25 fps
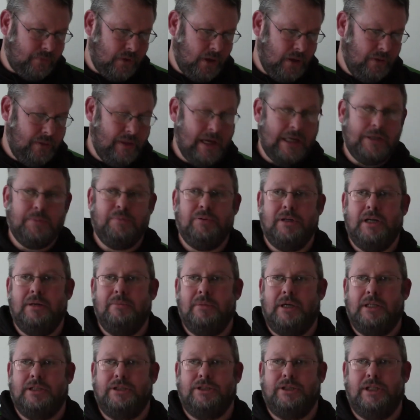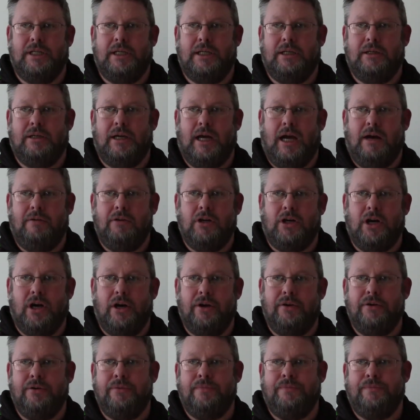that's pretty much it. Have a
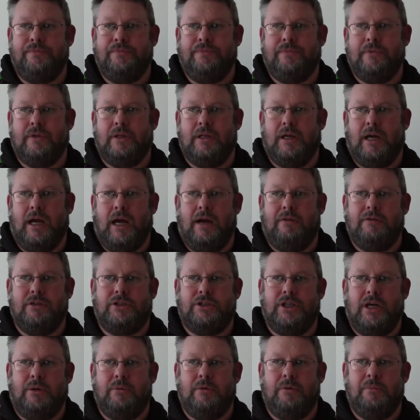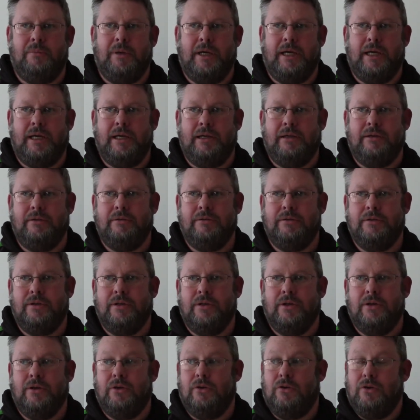go, have a chat with me
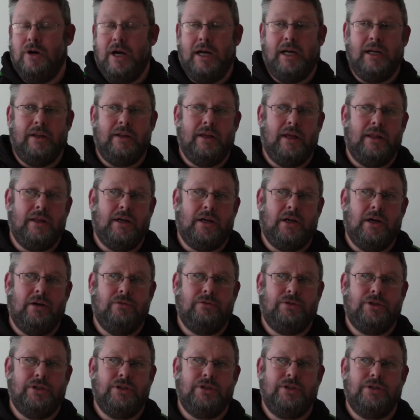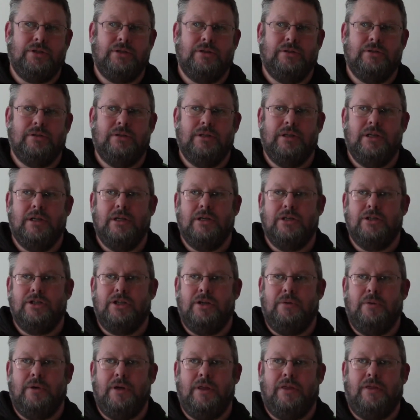or any of the other coaches,
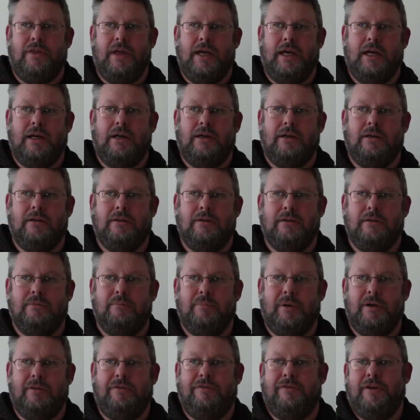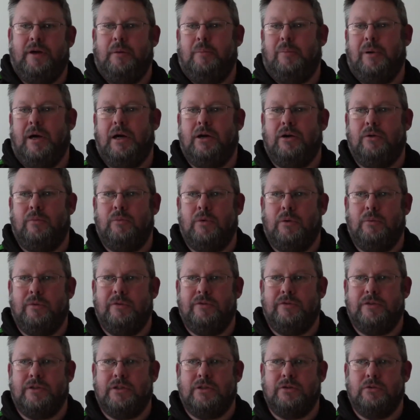see what you think, bit of feedback on what
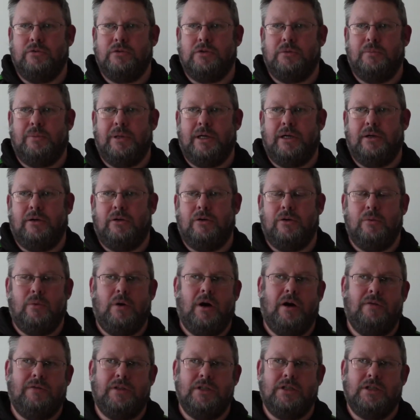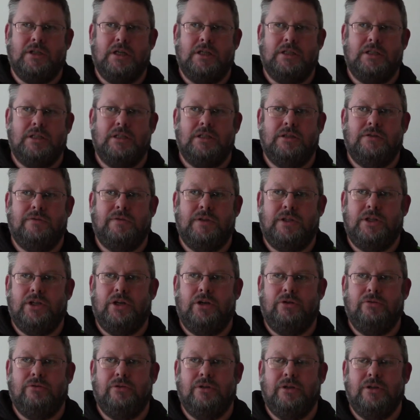we've talked about or what I've discussed in this
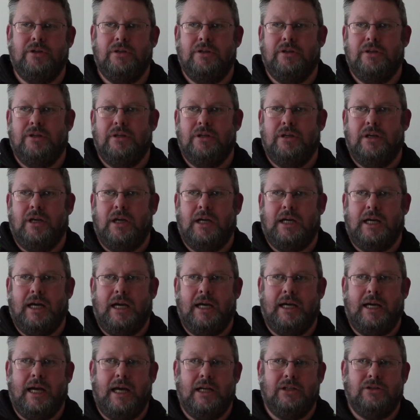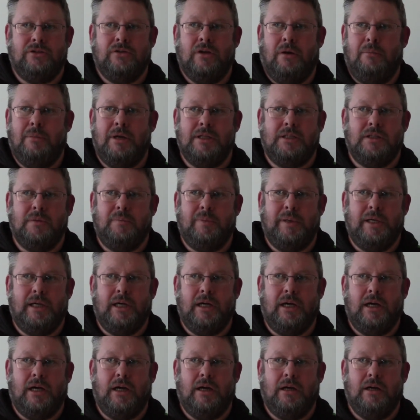video. Okay, again, it's not meant to be
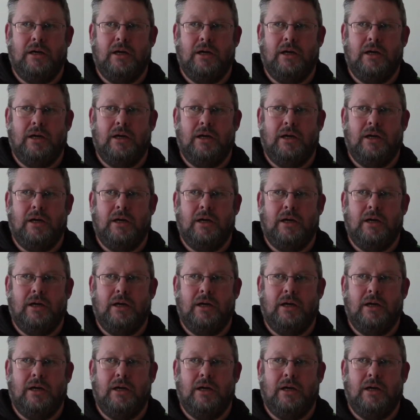an